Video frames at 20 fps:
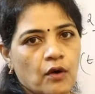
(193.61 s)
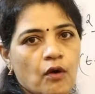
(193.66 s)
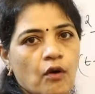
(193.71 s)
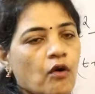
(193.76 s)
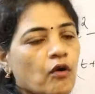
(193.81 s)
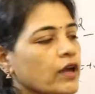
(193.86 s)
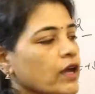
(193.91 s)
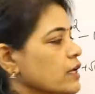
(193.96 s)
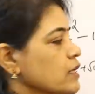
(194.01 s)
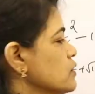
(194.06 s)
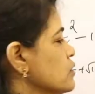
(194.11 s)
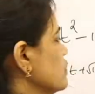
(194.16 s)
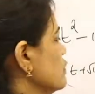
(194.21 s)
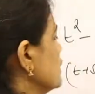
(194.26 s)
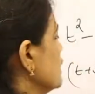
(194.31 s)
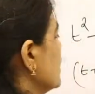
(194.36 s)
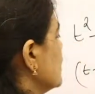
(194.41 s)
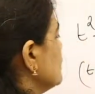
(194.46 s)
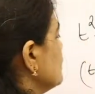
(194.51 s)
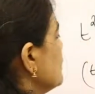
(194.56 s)
Okay, so
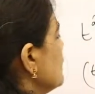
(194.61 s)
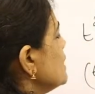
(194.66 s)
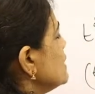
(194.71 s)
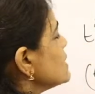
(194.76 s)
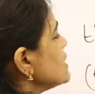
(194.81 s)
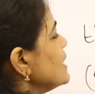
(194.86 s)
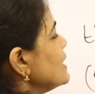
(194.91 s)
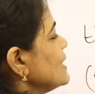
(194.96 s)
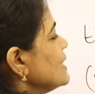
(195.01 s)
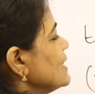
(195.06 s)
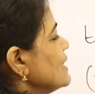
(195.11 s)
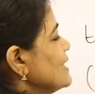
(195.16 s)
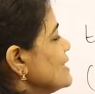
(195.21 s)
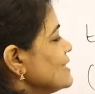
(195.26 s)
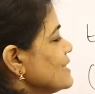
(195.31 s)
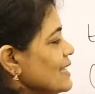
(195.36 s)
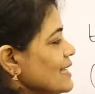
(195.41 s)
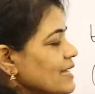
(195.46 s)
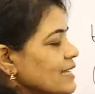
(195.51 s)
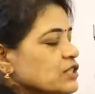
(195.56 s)
that means this
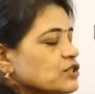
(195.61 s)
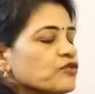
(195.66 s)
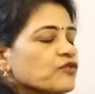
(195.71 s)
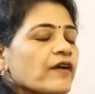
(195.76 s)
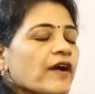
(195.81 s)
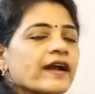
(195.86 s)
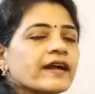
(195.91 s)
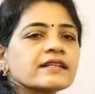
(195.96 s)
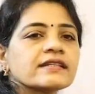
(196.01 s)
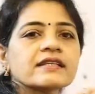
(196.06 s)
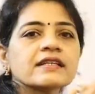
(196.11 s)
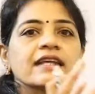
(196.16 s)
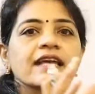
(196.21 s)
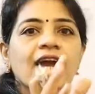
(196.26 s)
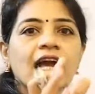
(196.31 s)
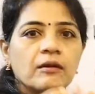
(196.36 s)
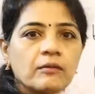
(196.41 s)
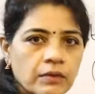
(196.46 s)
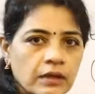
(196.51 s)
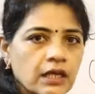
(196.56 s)
each factor
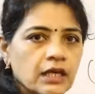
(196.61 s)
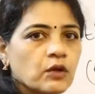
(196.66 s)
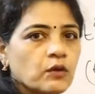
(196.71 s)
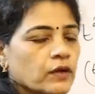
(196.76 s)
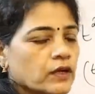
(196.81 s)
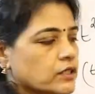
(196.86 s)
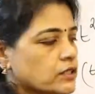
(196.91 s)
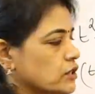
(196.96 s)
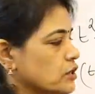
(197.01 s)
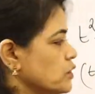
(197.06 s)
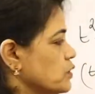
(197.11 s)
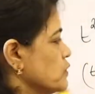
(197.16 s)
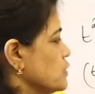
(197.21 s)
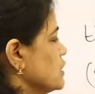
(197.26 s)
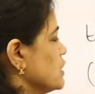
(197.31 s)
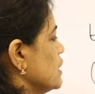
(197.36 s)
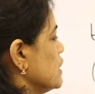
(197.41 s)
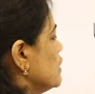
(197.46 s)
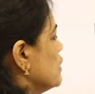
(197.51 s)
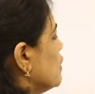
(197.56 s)
can be equated to
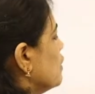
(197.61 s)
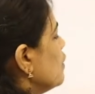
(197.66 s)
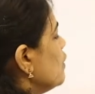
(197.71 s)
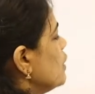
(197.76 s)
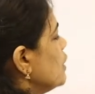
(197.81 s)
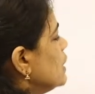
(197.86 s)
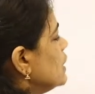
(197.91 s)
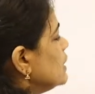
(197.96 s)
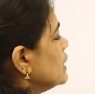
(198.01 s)
0.